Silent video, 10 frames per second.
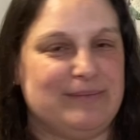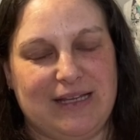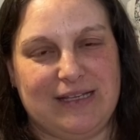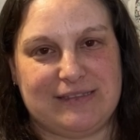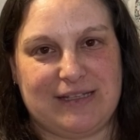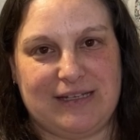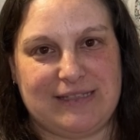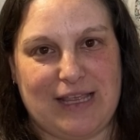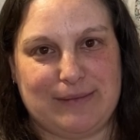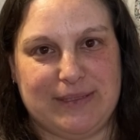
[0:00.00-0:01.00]
It's going to
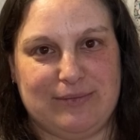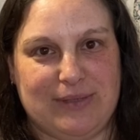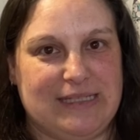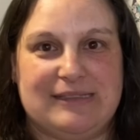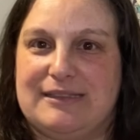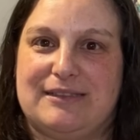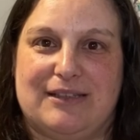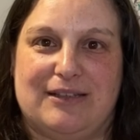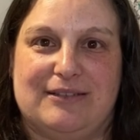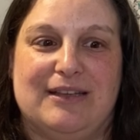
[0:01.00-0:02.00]
take me weeks.
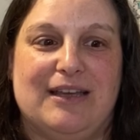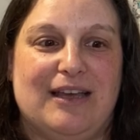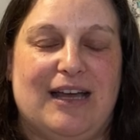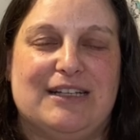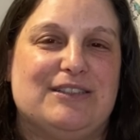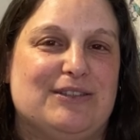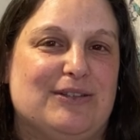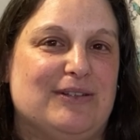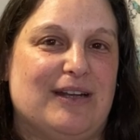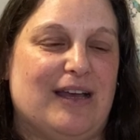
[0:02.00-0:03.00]
So I just
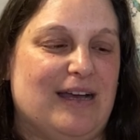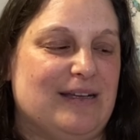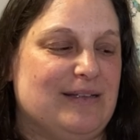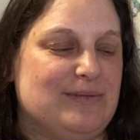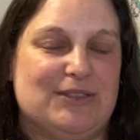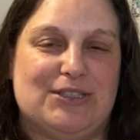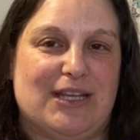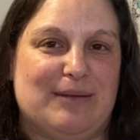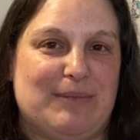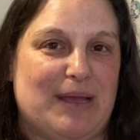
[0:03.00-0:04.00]
thought I would
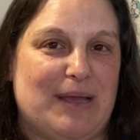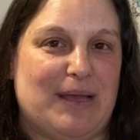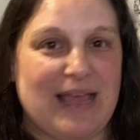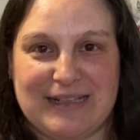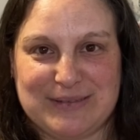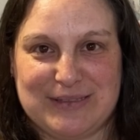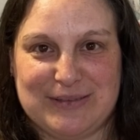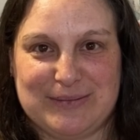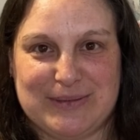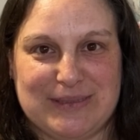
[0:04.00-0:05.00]
share my plans with
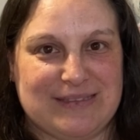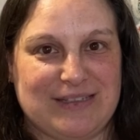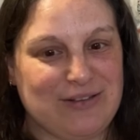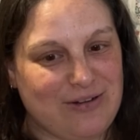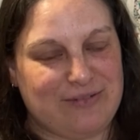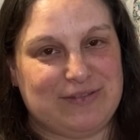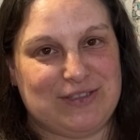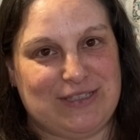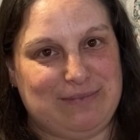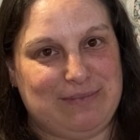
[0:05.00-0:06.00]
you, because I don't often
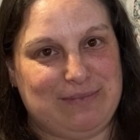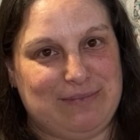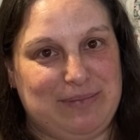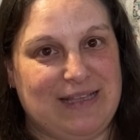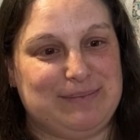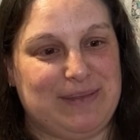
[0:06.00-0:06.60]
share my plans, but